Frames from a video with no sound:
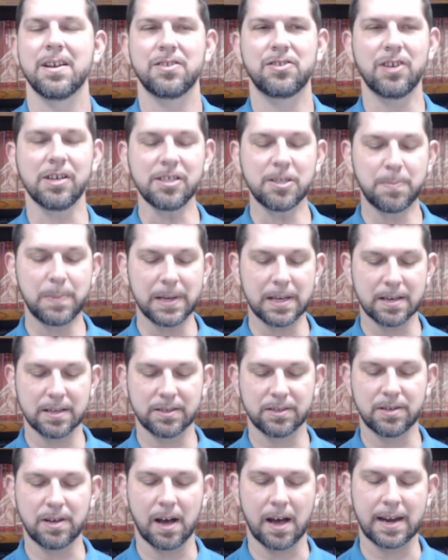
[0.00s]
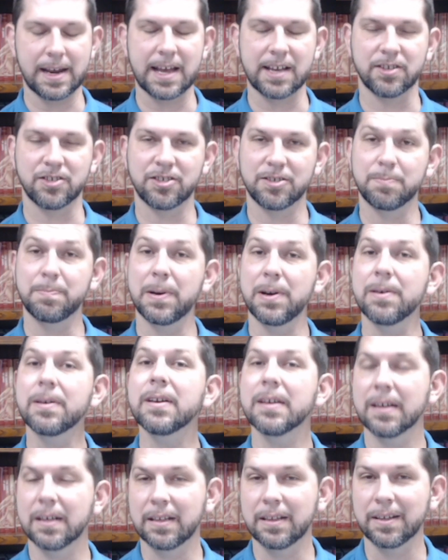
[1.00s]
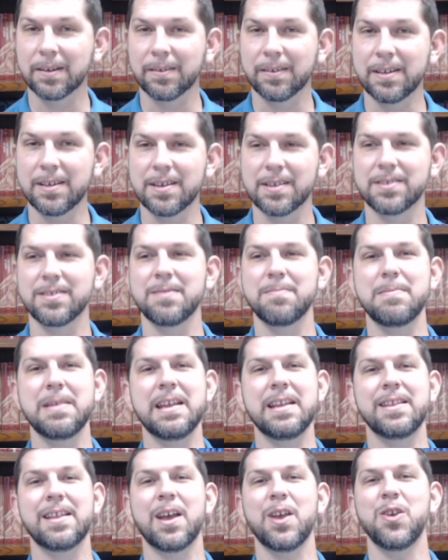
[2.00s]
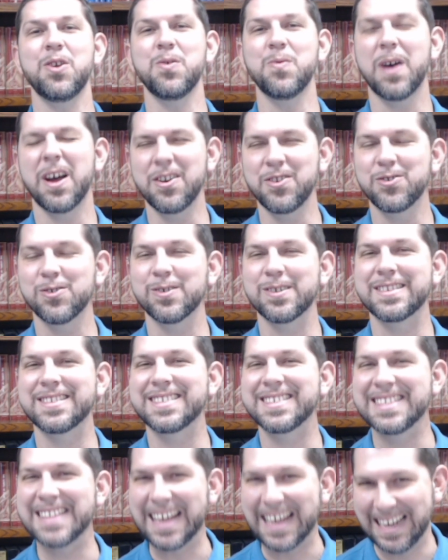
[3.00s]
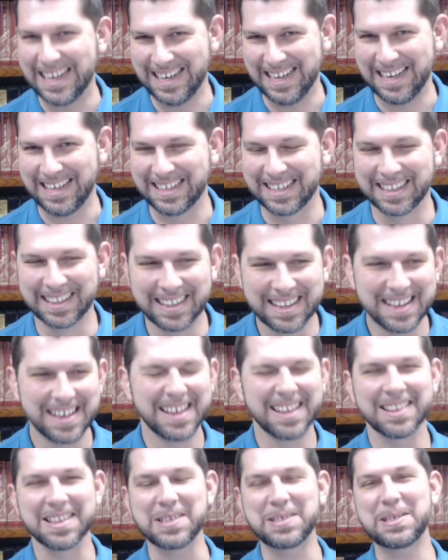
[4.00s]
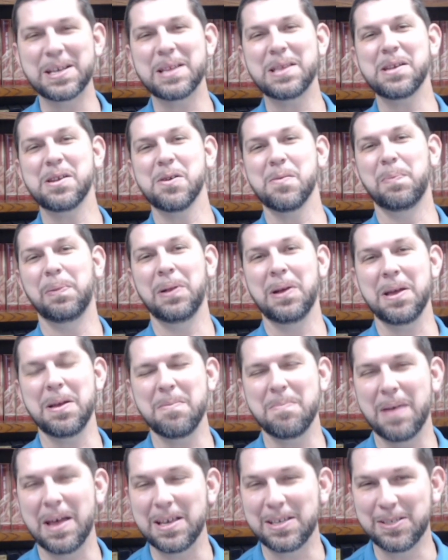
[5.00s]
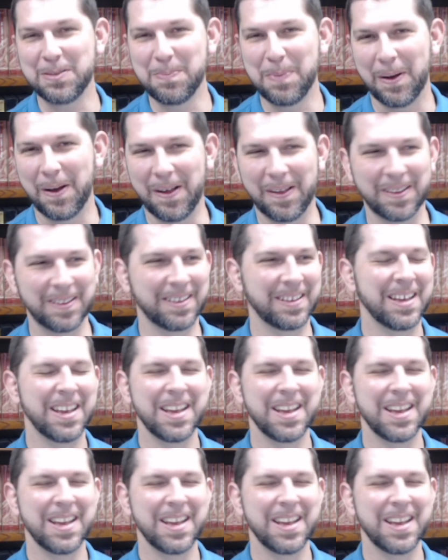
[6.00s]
Just because God has spoken clearly doesn't mean that you understand it. Let's say that you're playing baseball.